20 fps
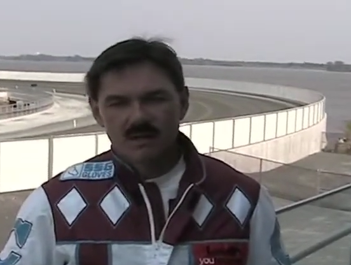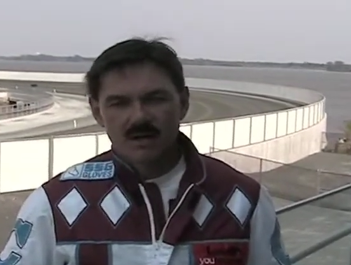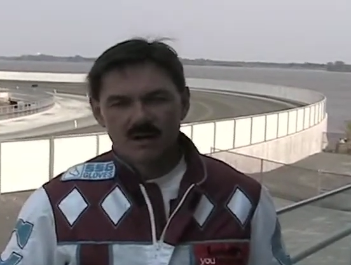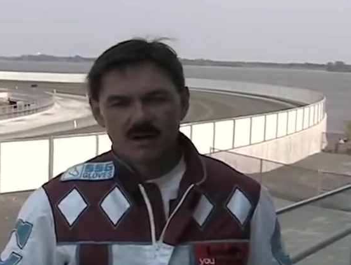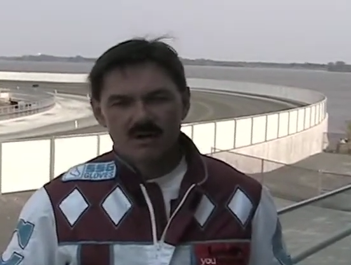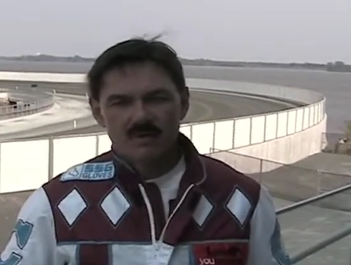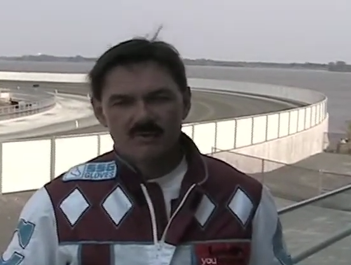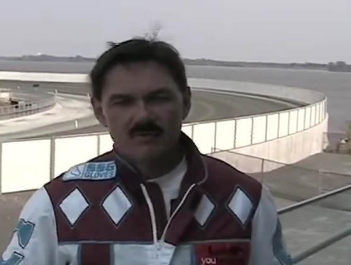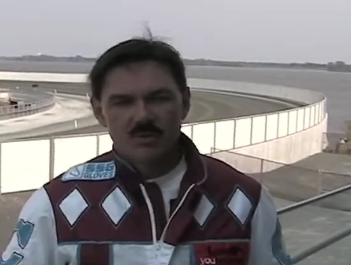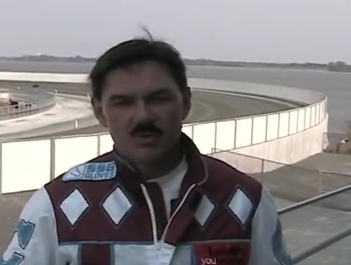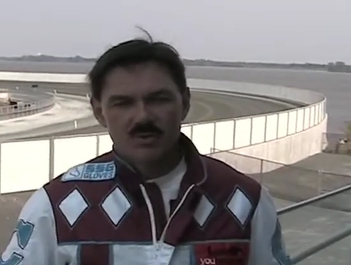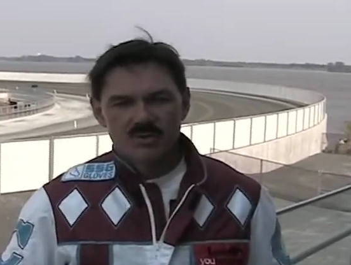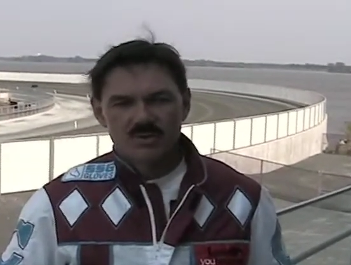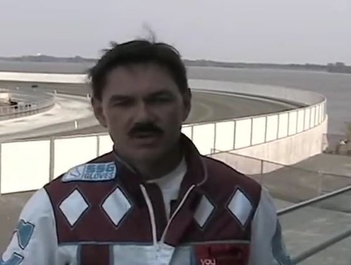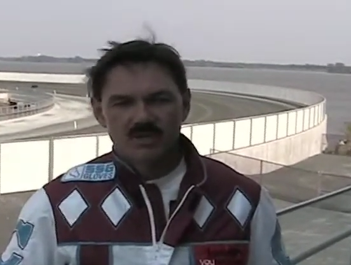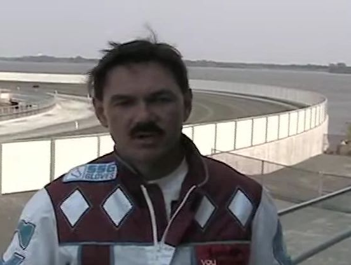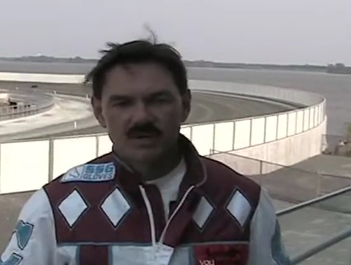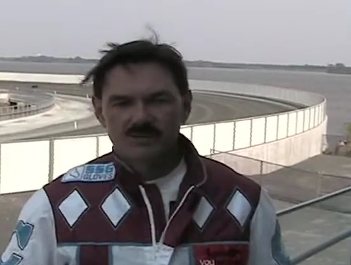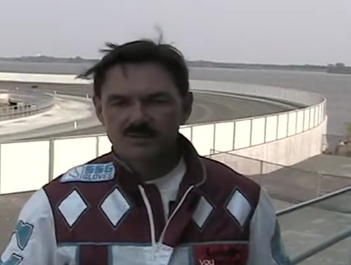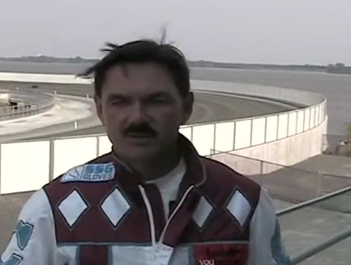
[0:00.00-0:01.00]
are
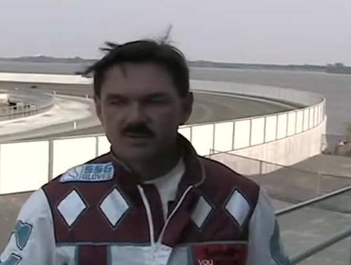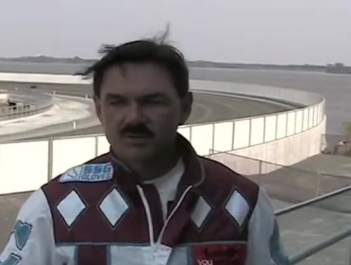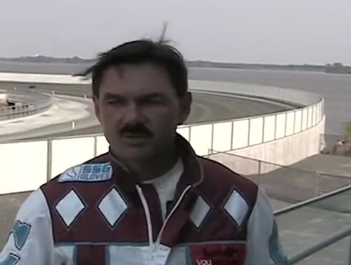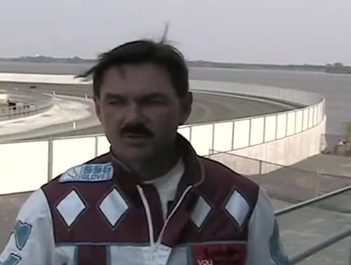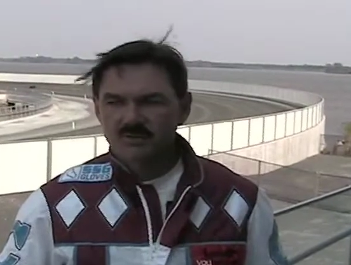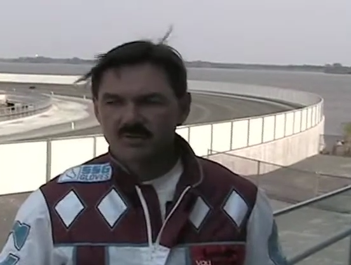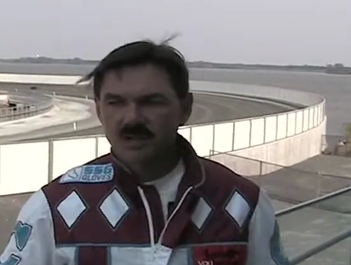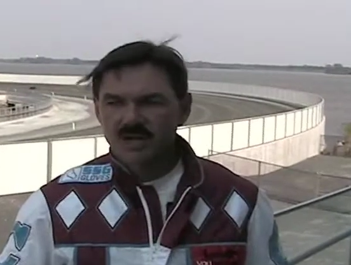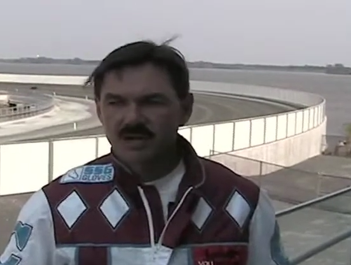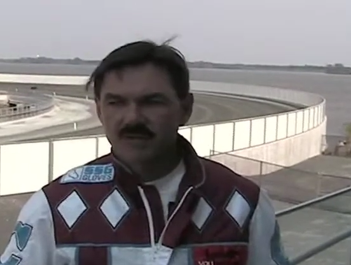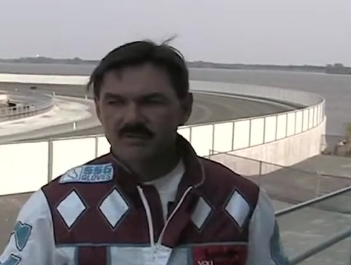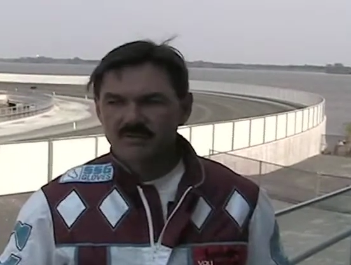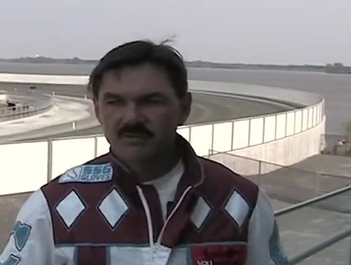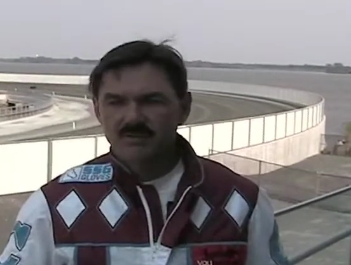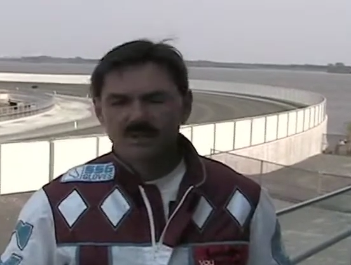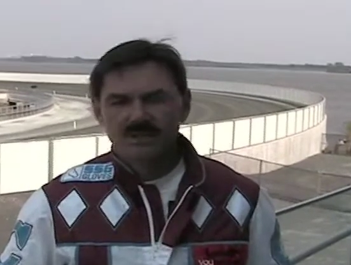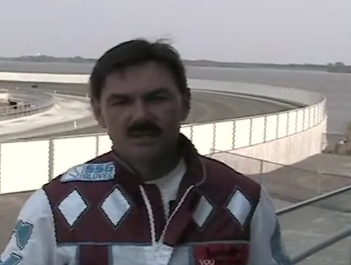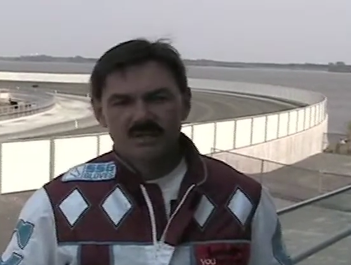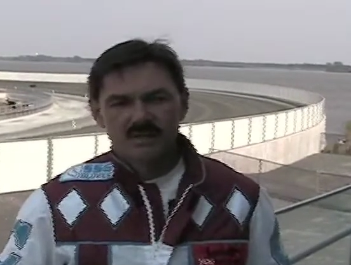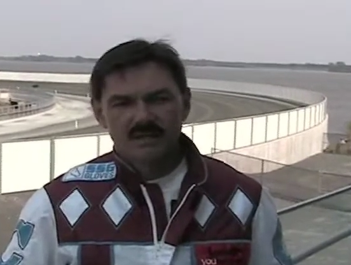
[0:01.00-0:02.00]
fortunate enough to survive
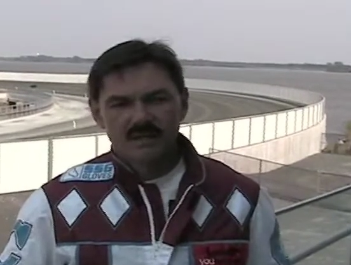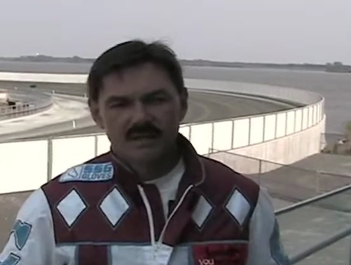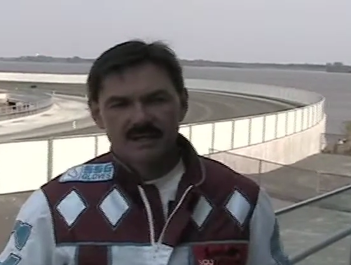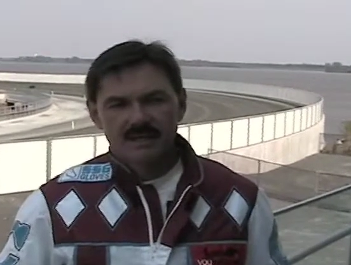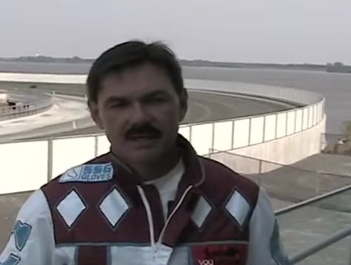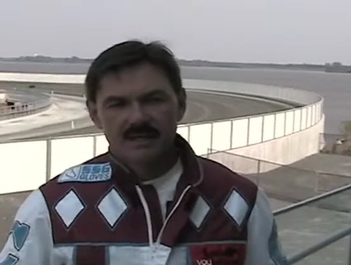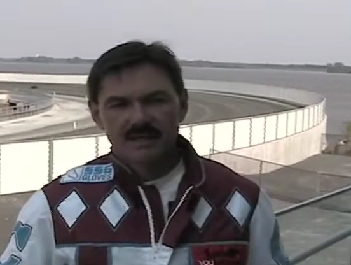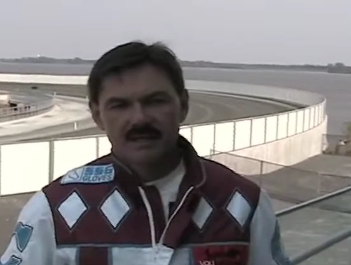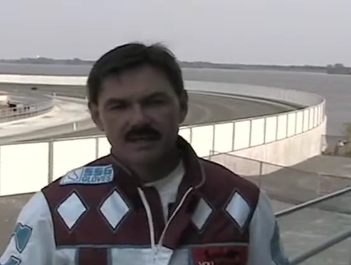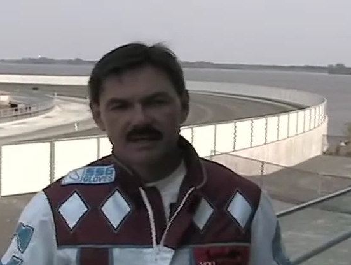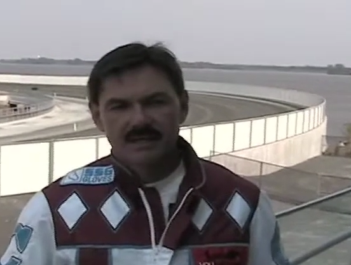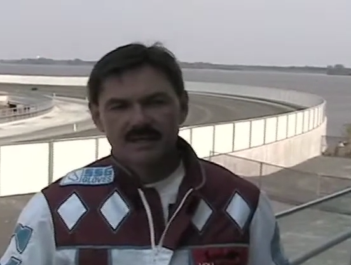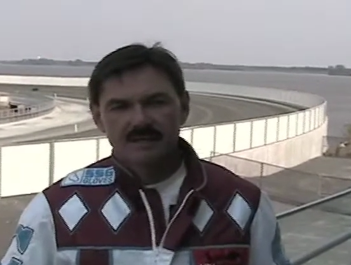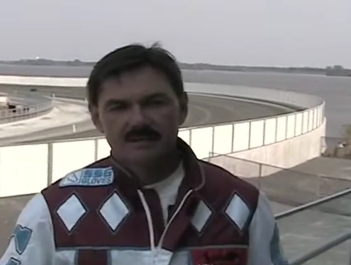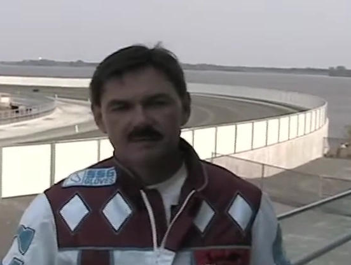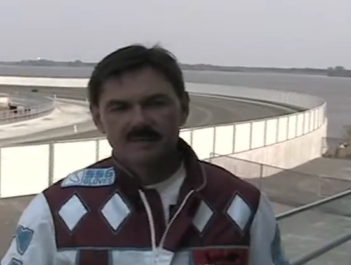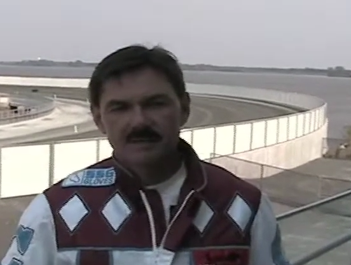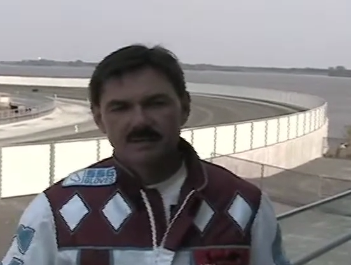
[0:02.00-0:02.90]
and